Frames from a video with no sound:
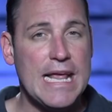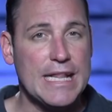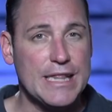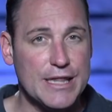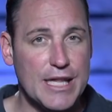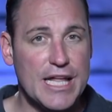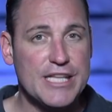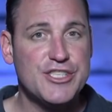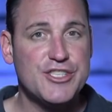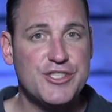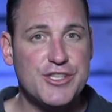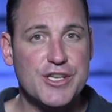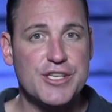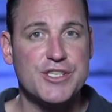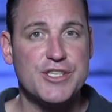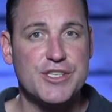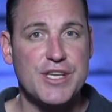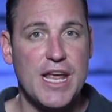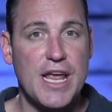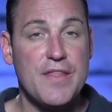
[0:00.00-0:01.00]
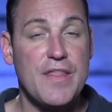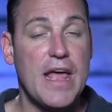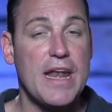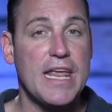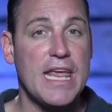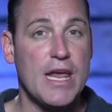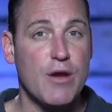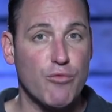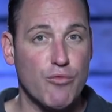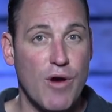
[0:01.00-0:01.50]
let's just say that
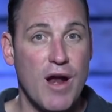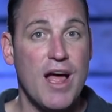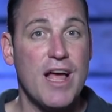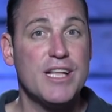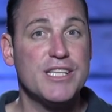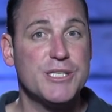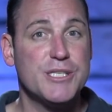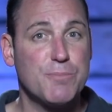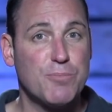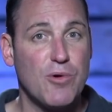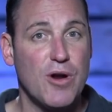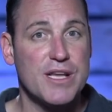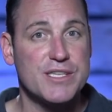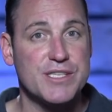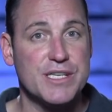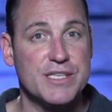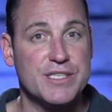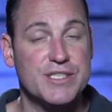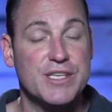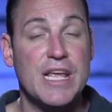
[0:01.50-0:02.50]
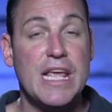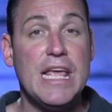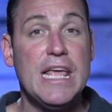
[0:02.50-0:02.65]
Iran's presence